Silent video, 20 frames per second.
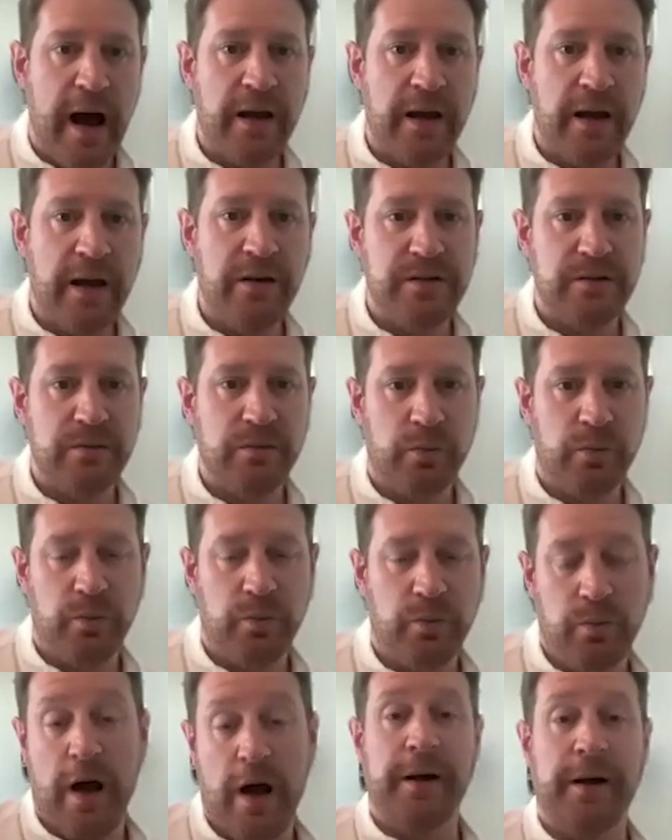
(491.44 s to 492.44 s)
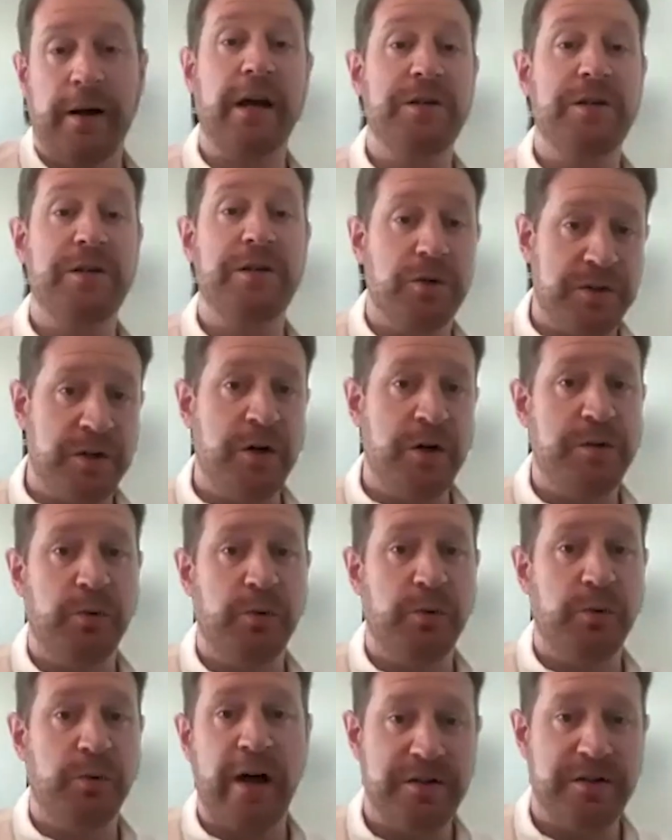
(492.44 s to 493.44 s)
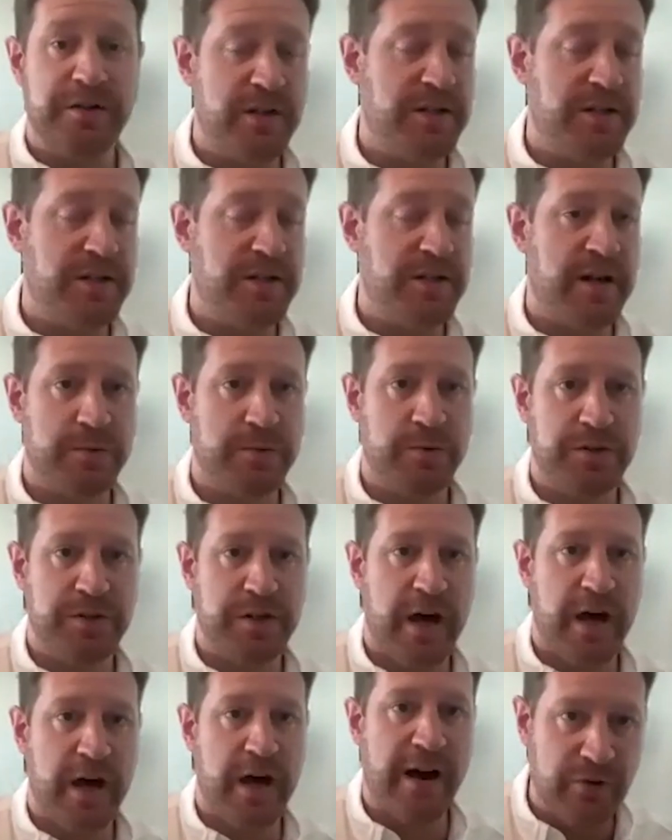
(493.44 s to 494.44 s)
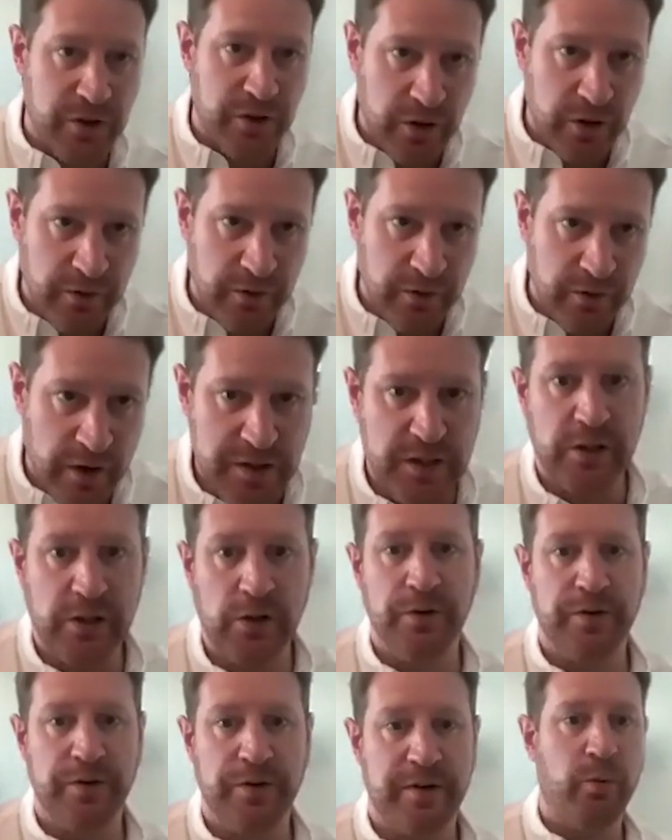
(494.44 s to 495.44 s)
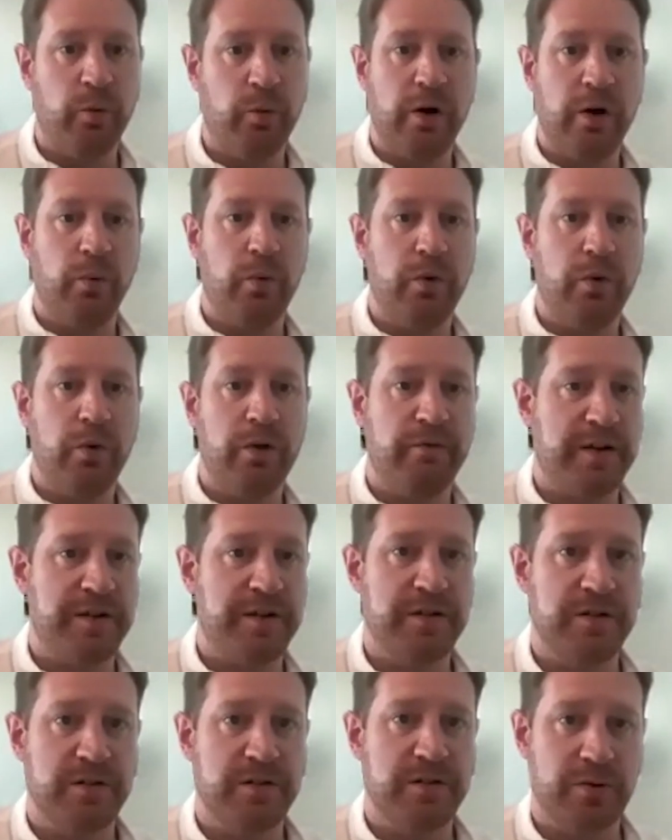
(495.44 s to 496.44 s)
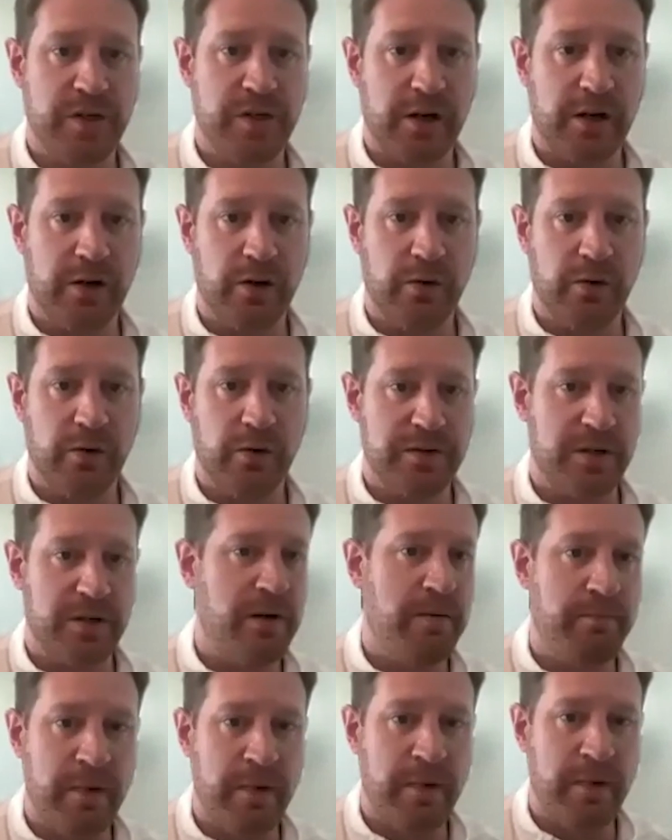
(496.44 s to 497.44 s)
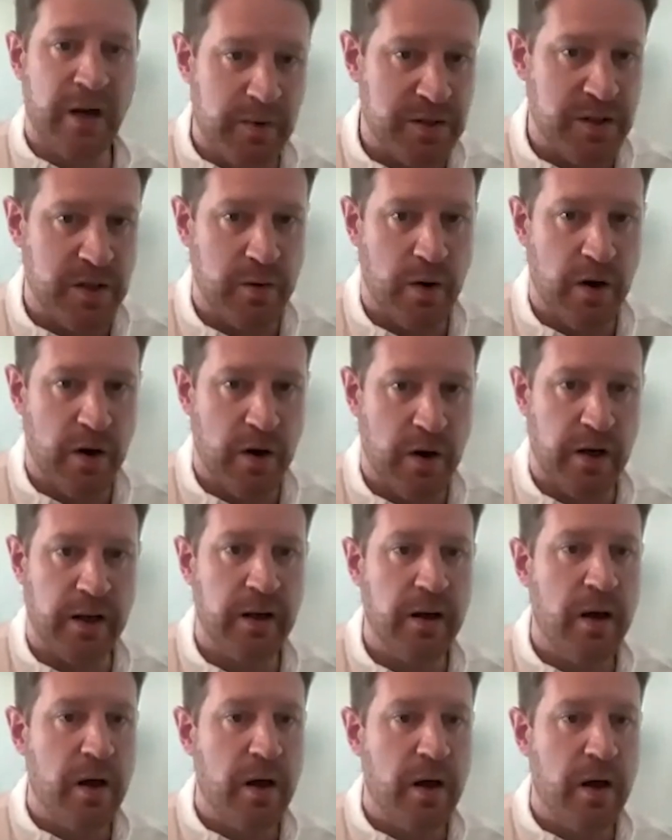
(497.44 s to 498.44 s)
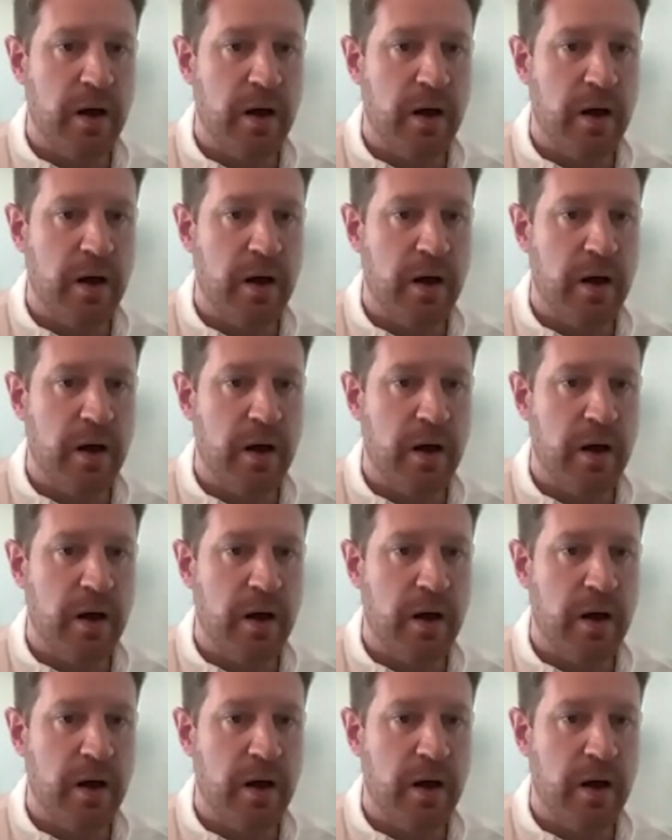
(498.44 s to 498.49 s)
And I guess what's notable there is these announcements haven't universally gone down well with investors or stakeholders. It may be too early.